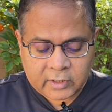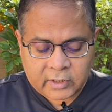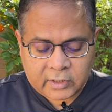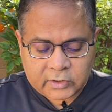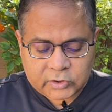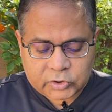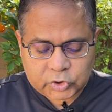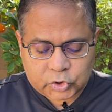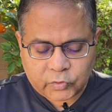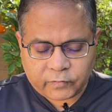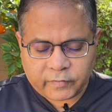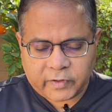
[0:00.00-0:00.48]

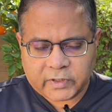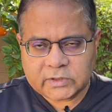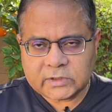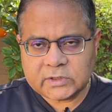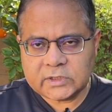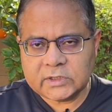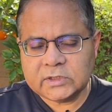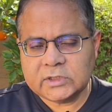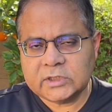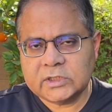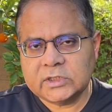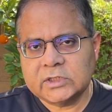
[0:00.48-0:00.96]
So once
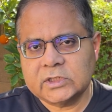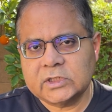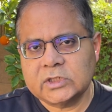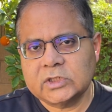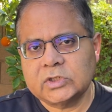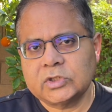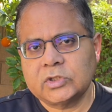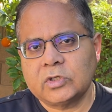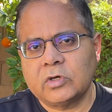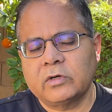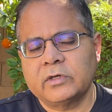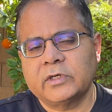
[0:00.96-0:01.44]
this
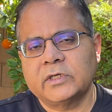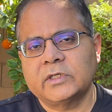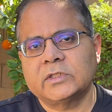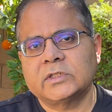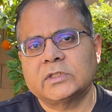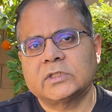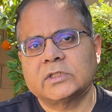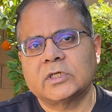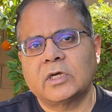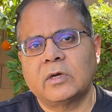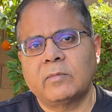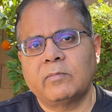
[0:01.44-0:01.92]
research talk
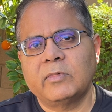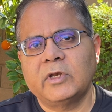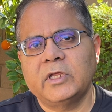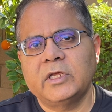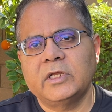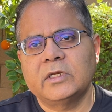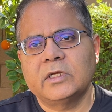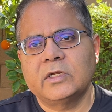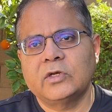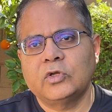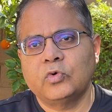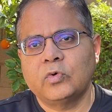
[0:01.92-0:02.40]
is
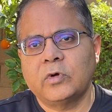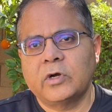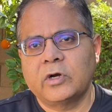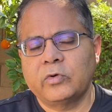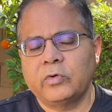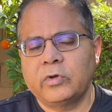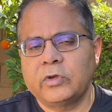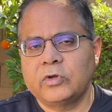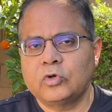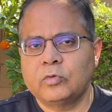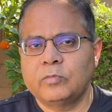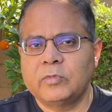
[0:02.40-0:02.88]
completed, you are
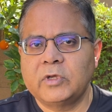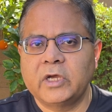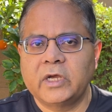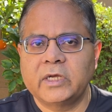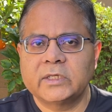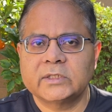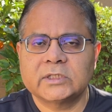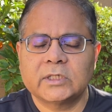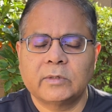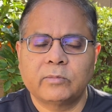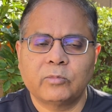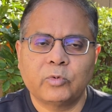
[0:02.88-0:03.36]
going to be
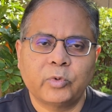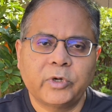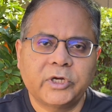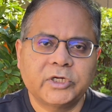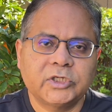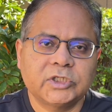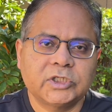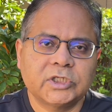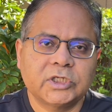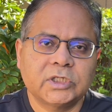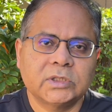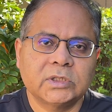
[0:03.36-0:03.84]
asked some
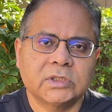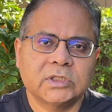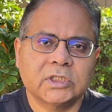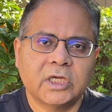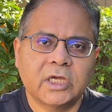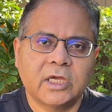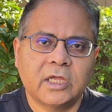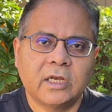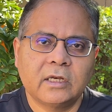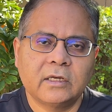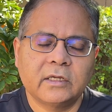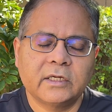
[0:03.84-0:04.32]
questions,
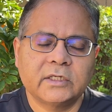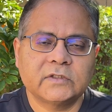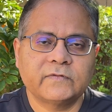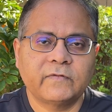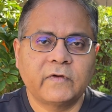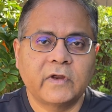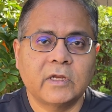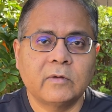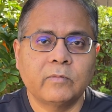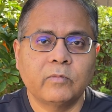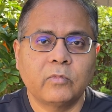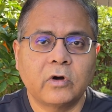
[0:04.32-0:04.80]
and it's
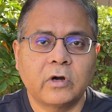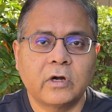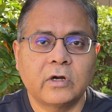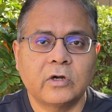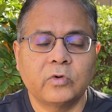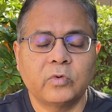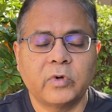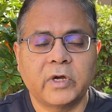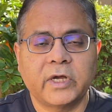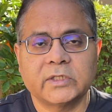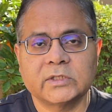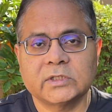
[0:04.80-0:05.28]
very important
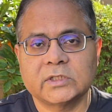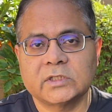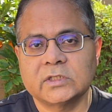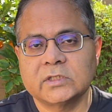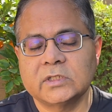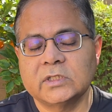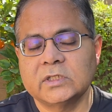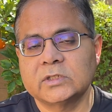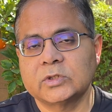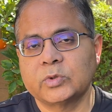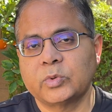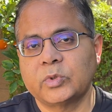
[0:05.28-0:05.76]
to answer
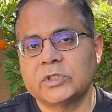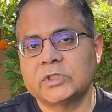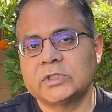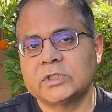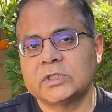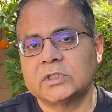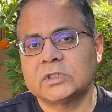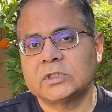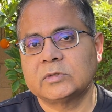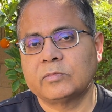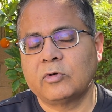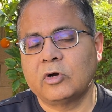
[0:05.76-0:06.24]
these
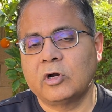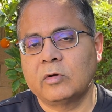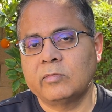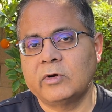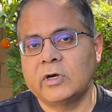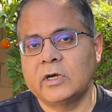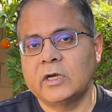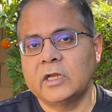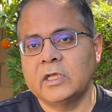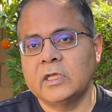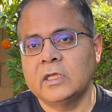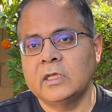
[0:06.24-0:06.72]
questions
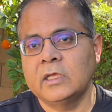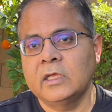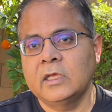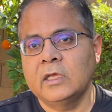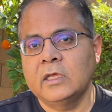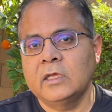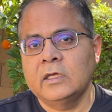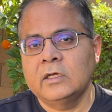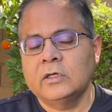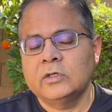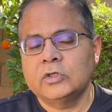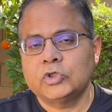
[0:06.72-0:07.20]
properly.
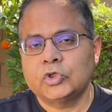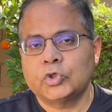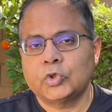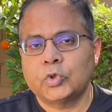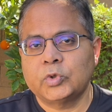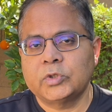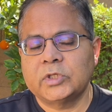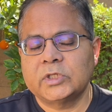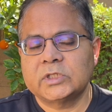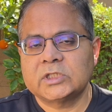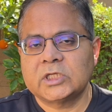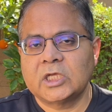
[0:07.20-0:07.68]

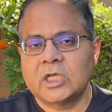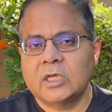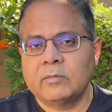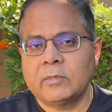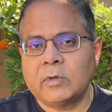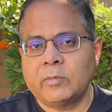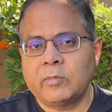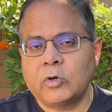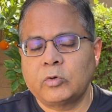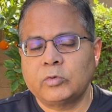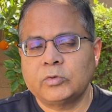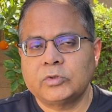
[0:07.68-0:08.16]
Show the same
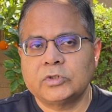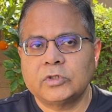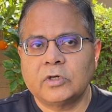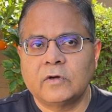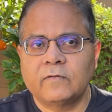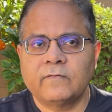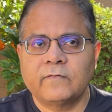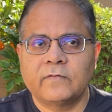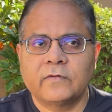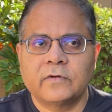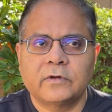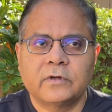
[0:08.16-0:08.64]
amount
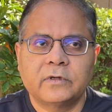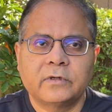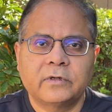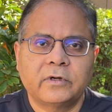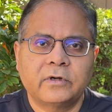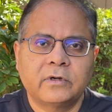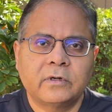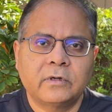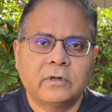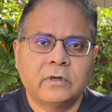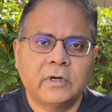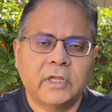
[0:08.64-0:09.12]
of
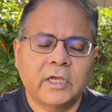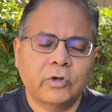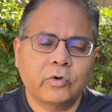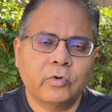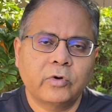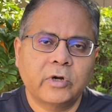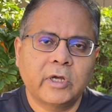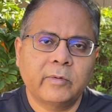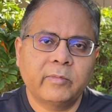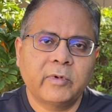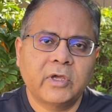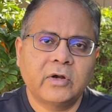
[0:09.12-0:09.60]

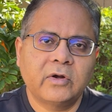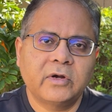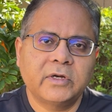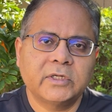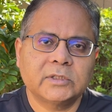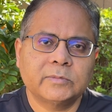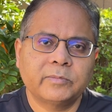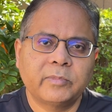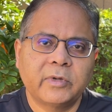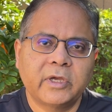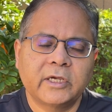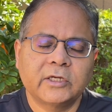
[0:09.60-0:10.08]
decorum and
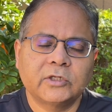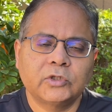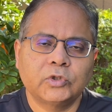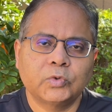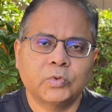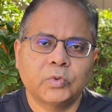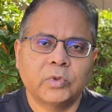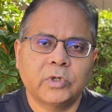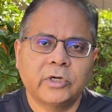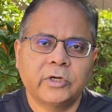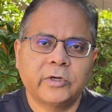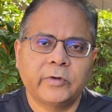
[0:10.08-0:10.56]
respect
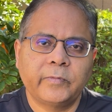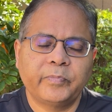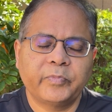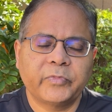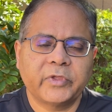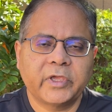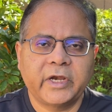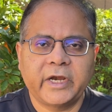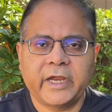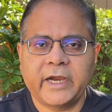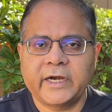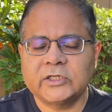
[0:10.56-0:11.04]
to a
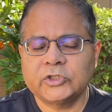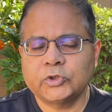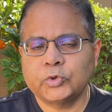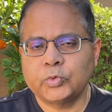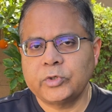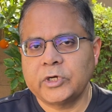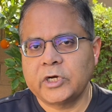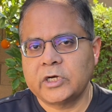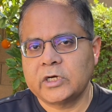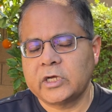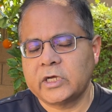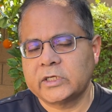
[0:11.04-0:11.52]
grad
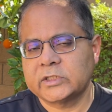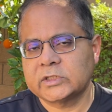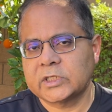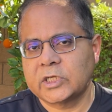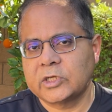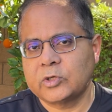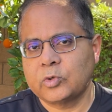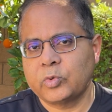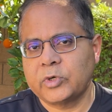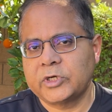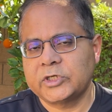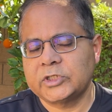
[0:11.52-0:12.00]
student
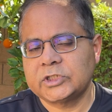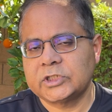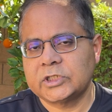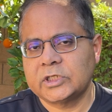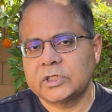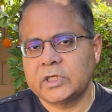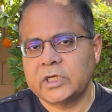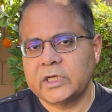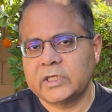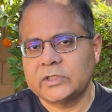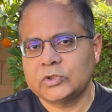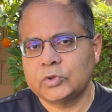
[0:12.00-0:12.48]
asking
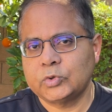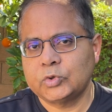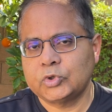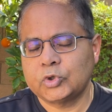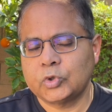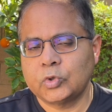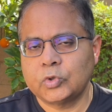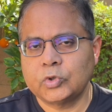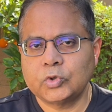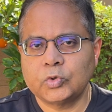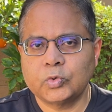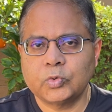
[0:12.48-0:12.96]
question as you
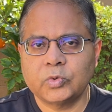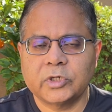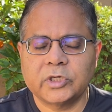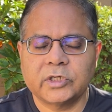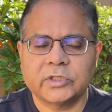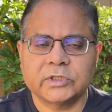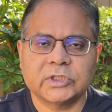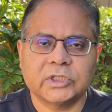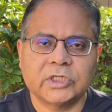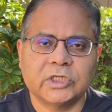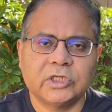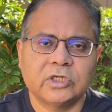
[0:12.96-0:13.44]
show to
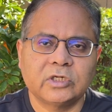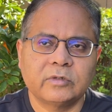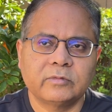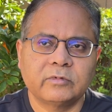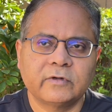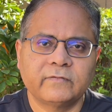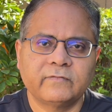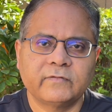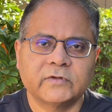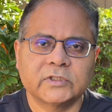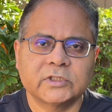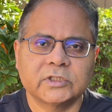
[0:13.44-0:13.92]
a senior
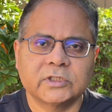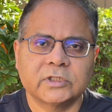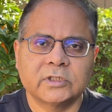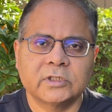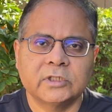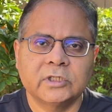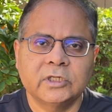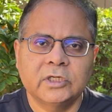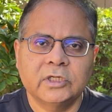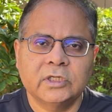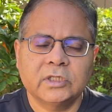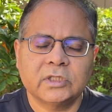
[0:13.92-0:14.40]
professor.
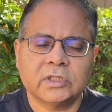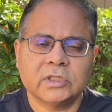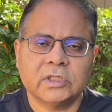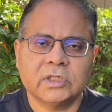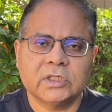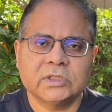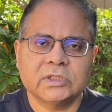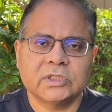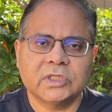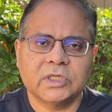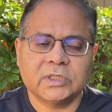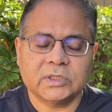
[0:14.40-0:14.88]

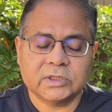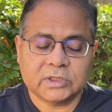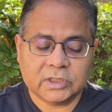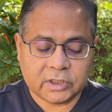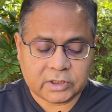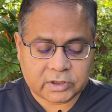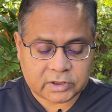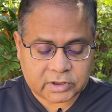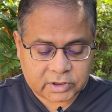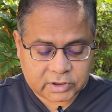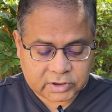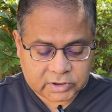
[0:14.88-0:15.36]
These things
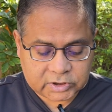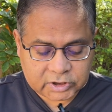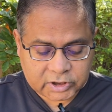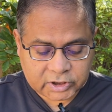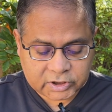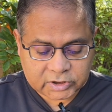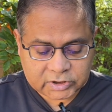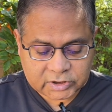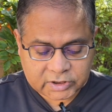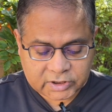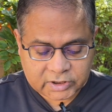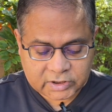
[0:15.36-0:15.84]
are
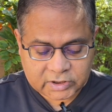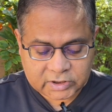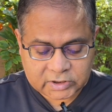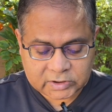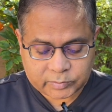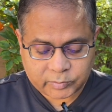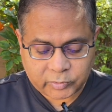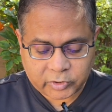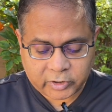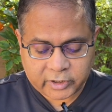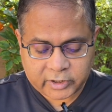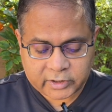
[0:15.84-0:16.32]
judged at this
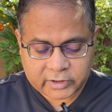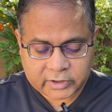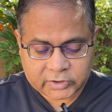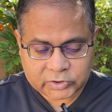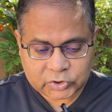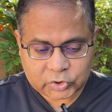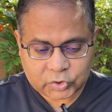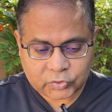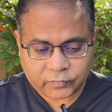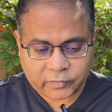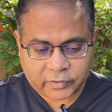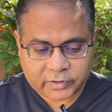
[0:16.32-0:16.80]
point as
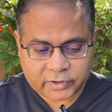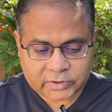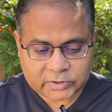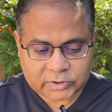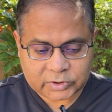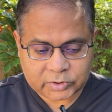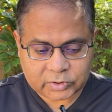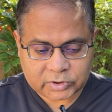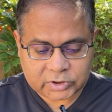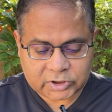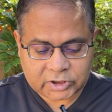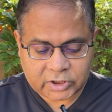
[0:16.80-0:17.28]
to what is
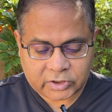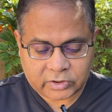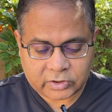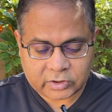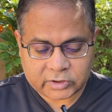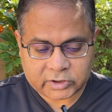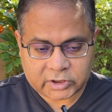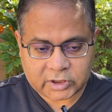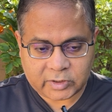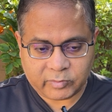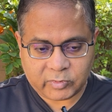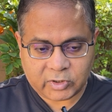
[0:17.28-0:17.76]
your general
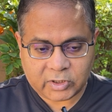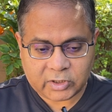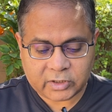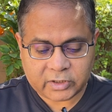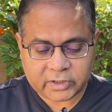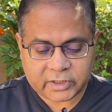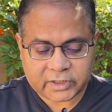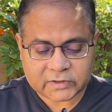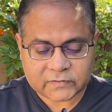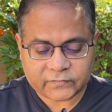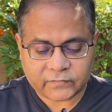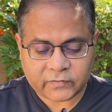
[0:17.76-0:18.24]
demeanor
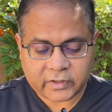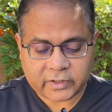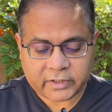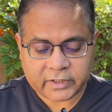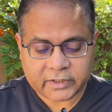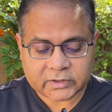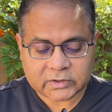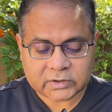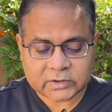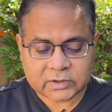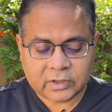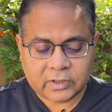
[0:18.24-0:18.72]
as far
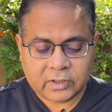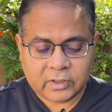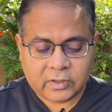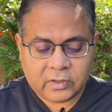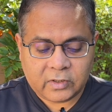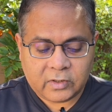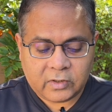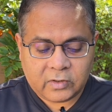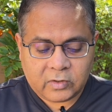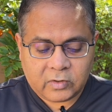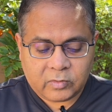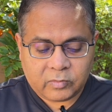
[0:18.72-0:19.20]
as
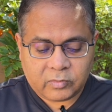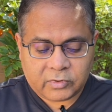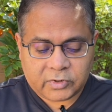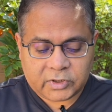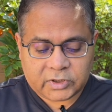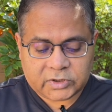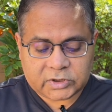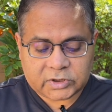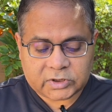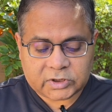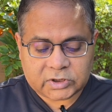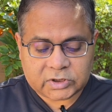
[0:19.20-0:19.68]

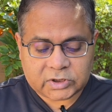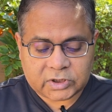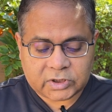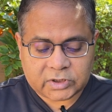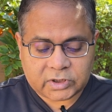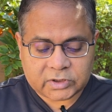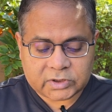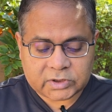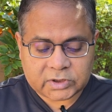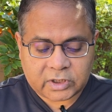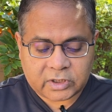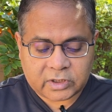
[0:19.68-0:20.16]

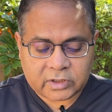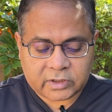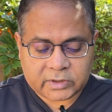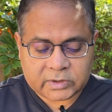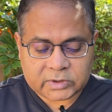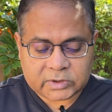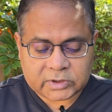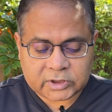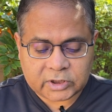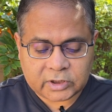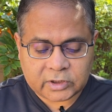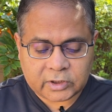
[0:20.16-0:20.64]
researchers are
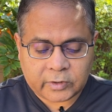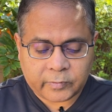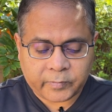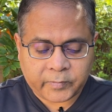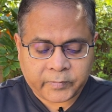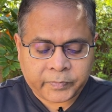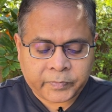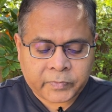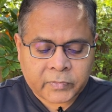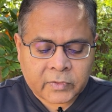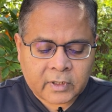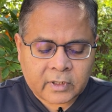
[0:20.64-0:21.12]
concerned.
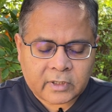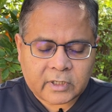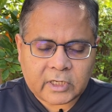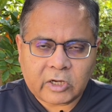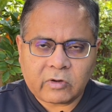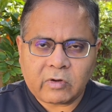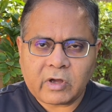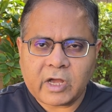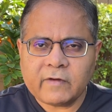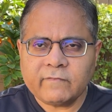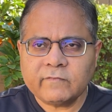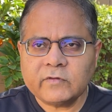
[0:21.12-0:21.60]

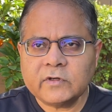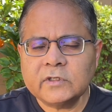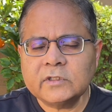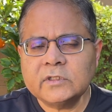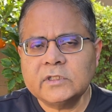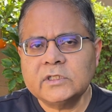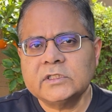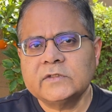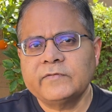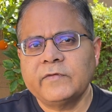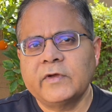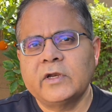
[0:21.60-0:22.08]
Now, after
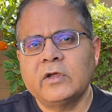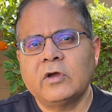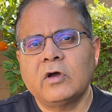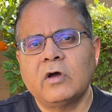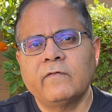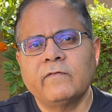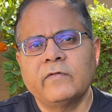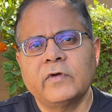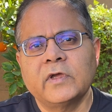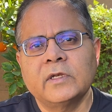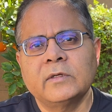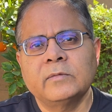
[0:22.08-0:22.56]
this, very
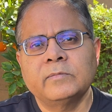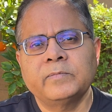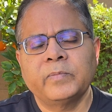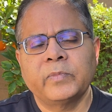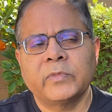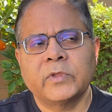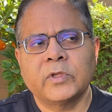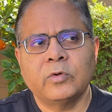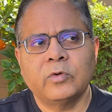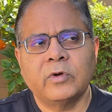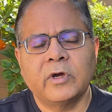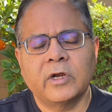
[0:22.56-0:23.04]
often
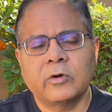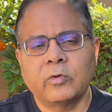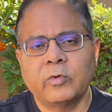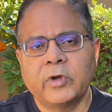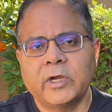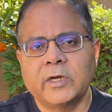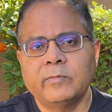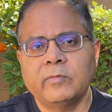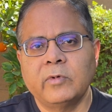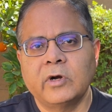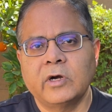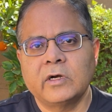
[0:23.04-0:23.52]
you are
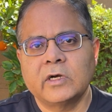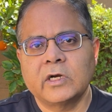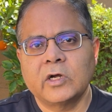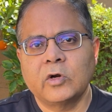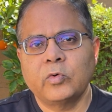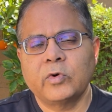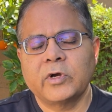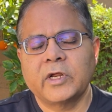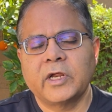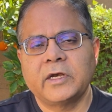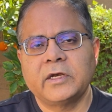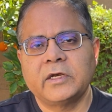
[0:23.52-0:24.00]
quite burnt
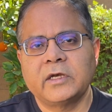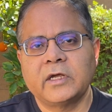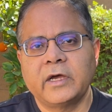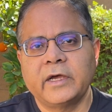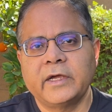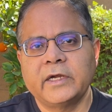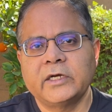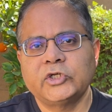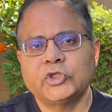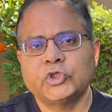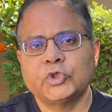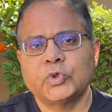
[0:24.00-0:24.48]
out and
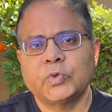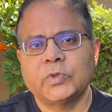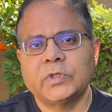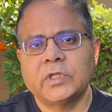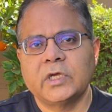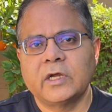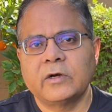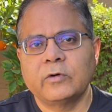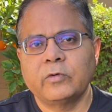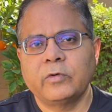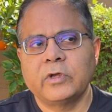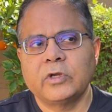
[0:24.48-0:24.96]
tired, so they
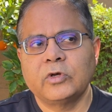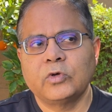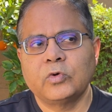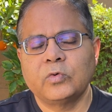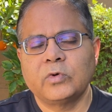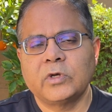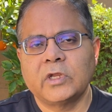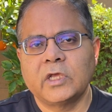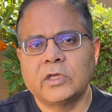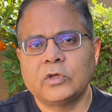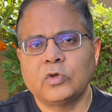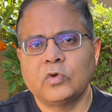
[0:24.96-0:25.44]
are going to
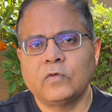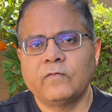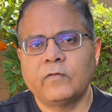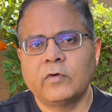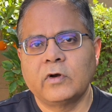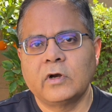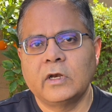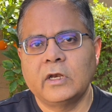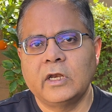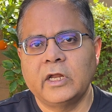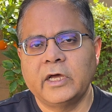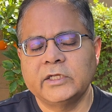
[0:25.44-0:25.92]
take you for
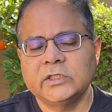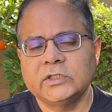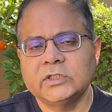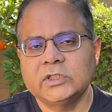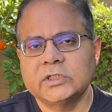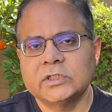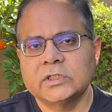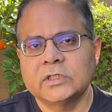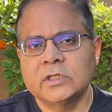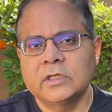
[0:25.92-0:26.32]
a lunch.